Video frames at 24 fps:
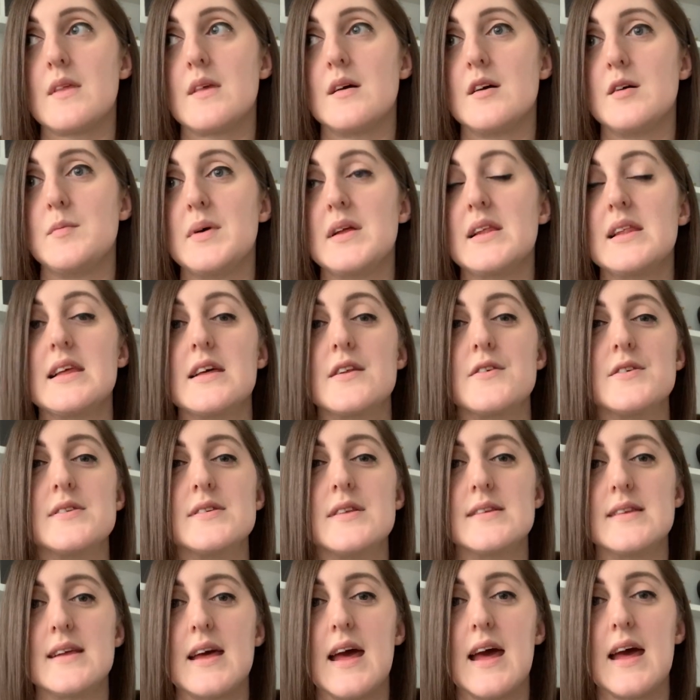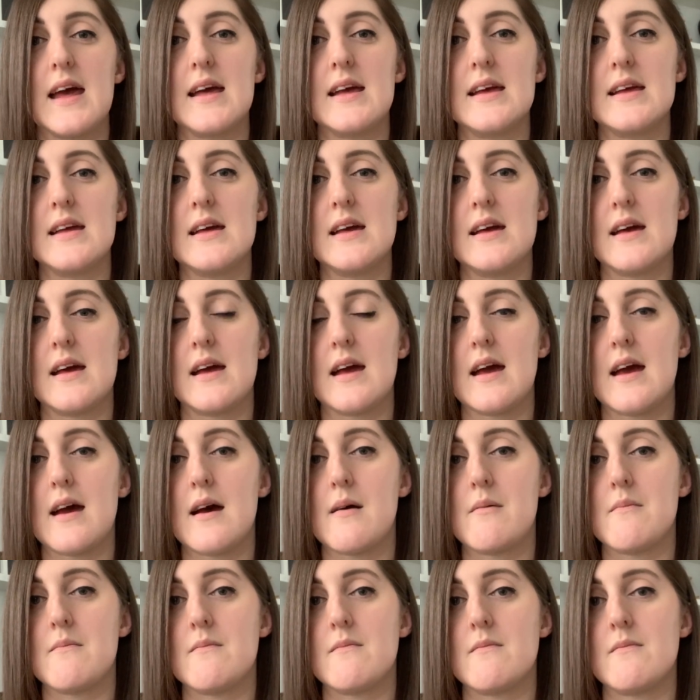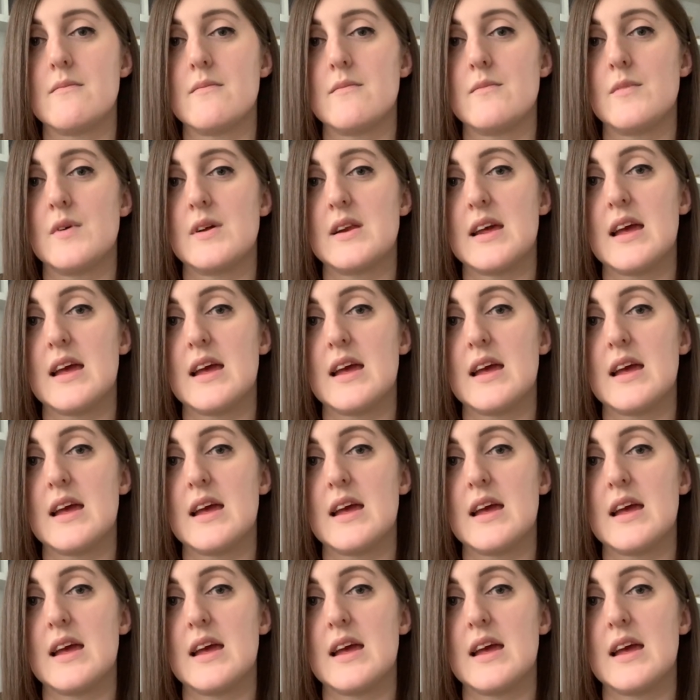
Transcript: a bit later in the day, when